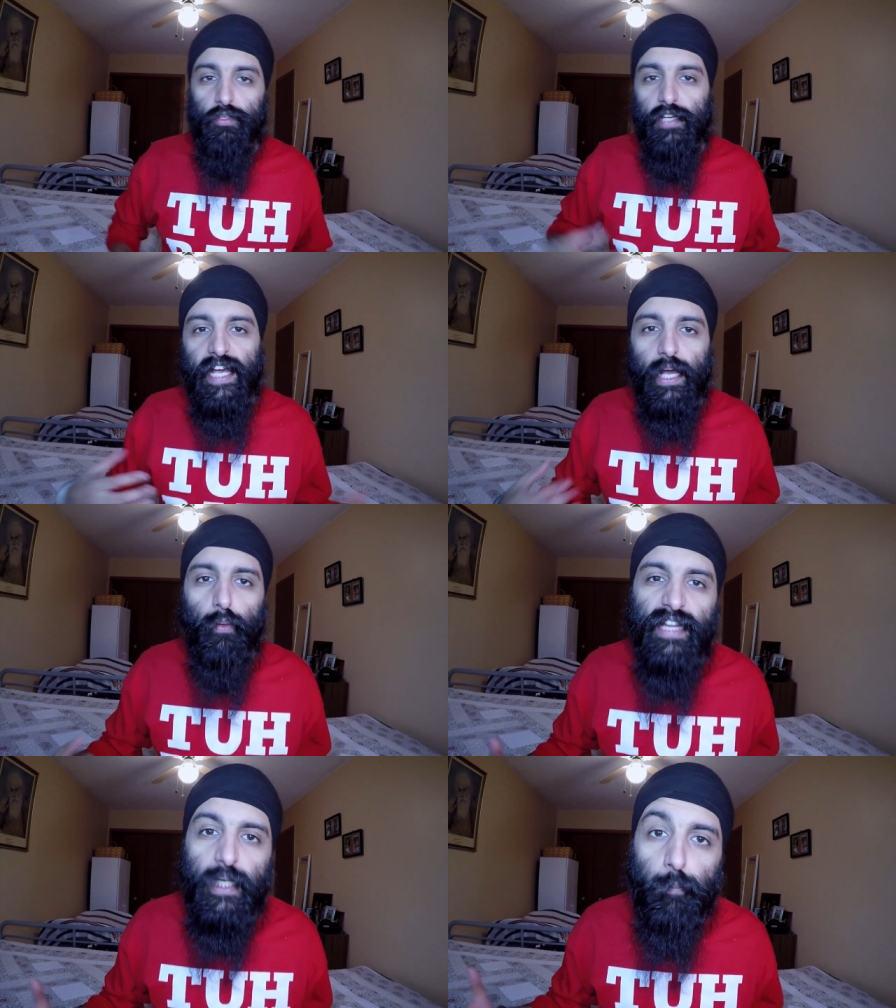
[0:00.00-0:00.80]
you get hit
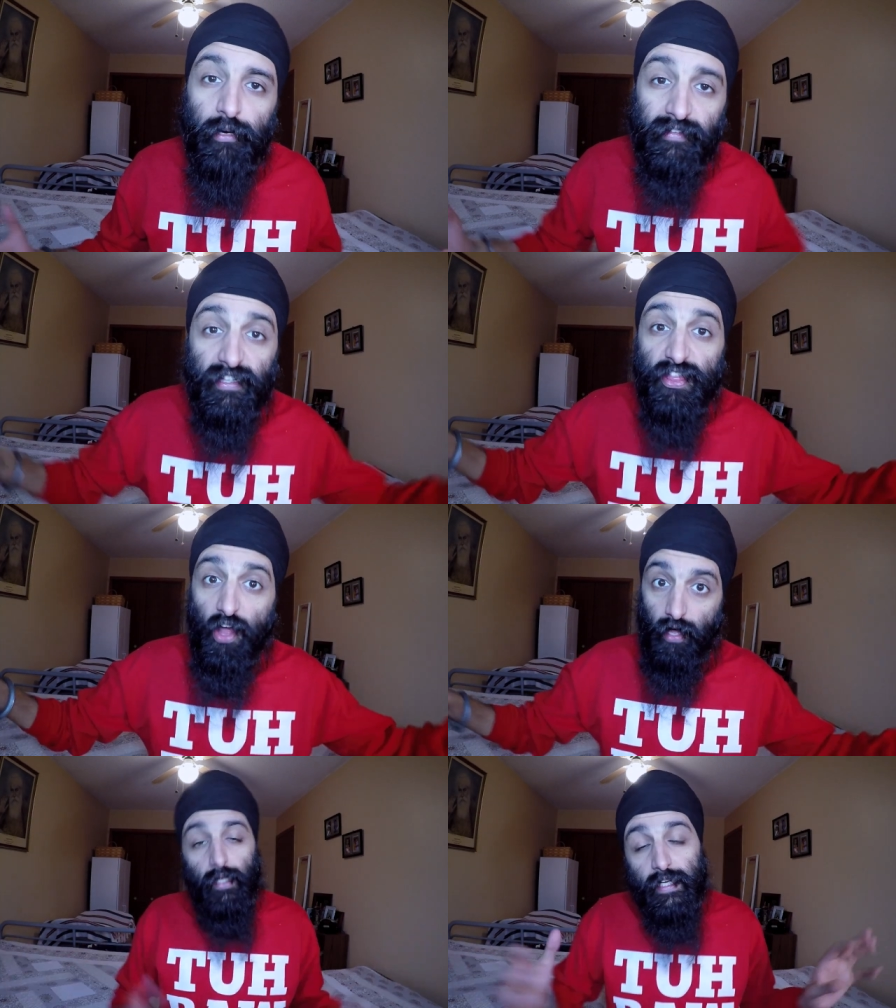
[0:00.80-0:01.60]
with a depressing
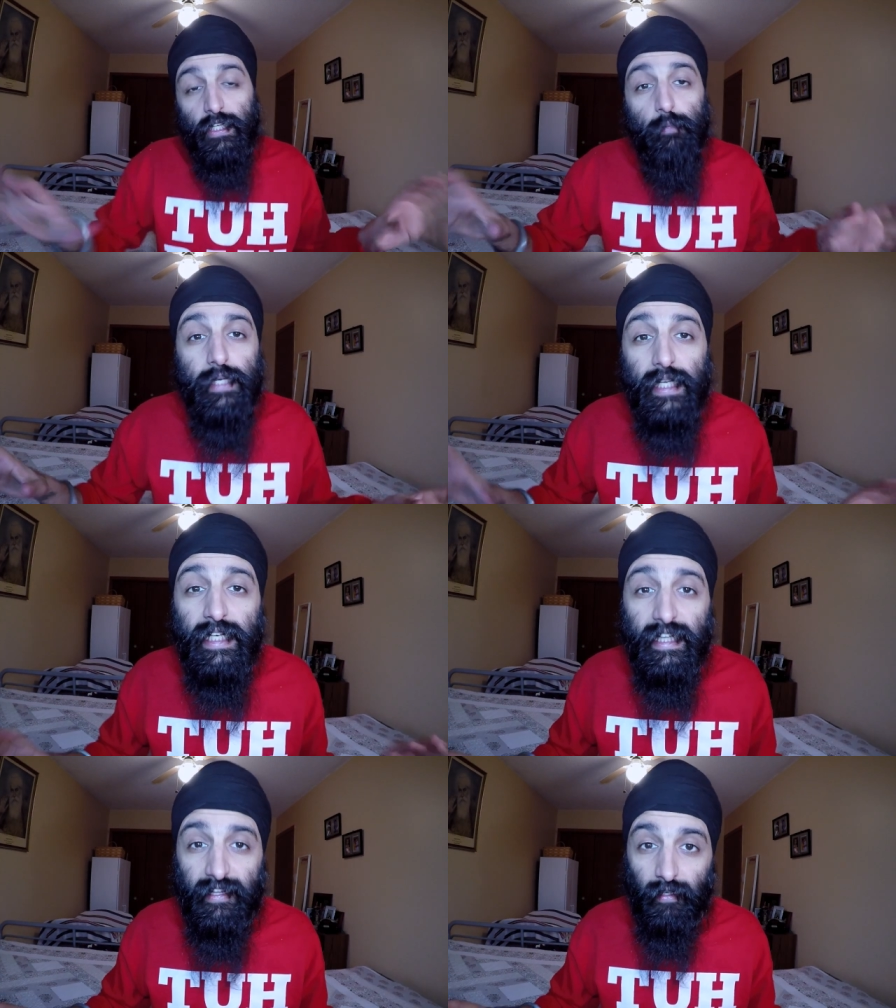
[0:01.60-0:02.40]
thought. And it could be
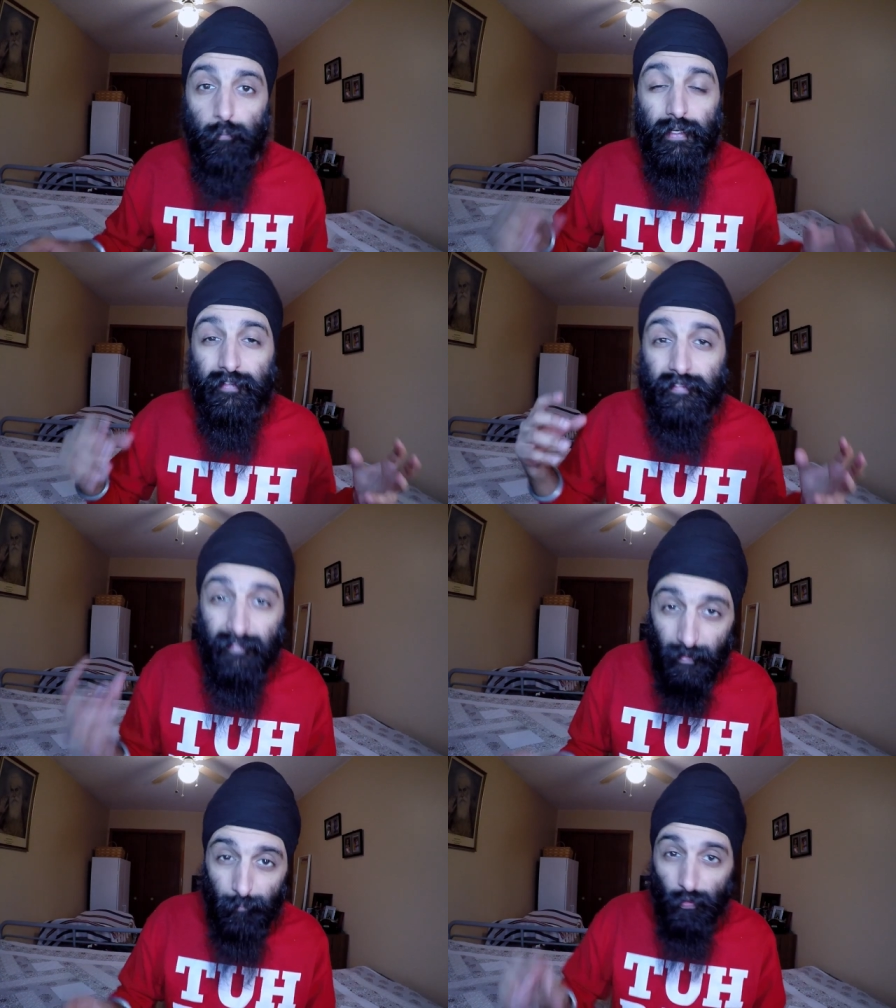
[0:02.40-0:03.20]
anything, but a
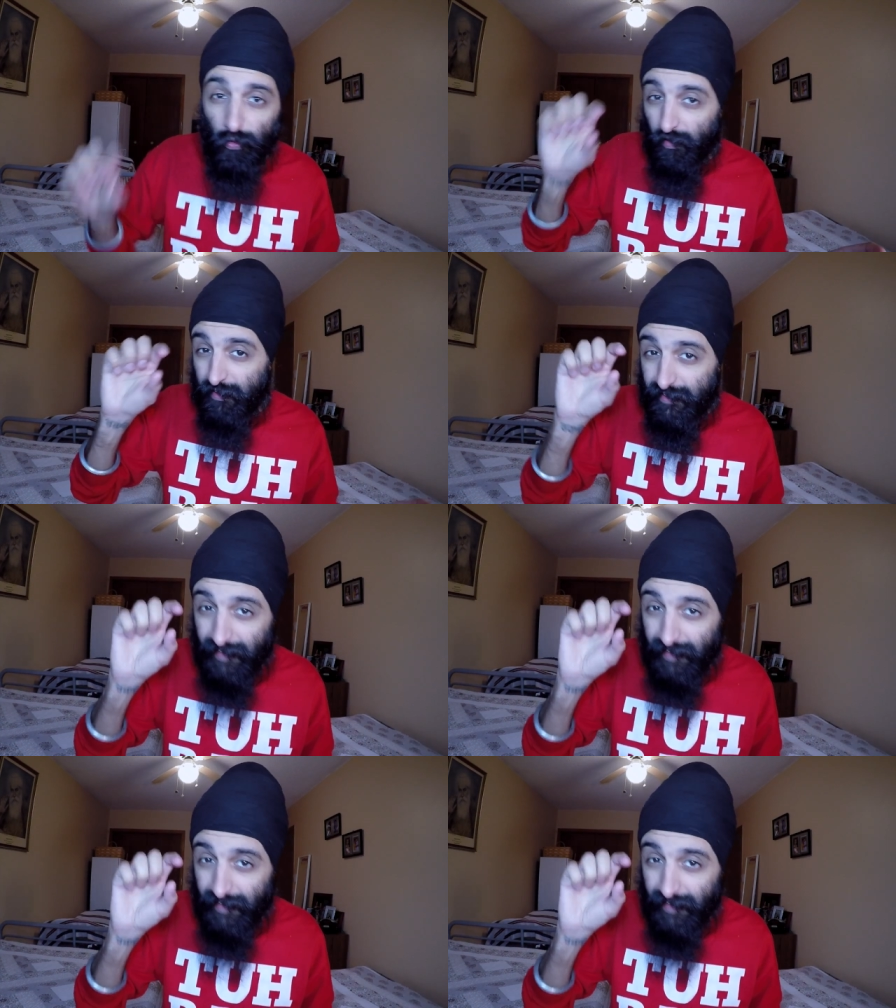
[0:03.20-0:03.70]
simple,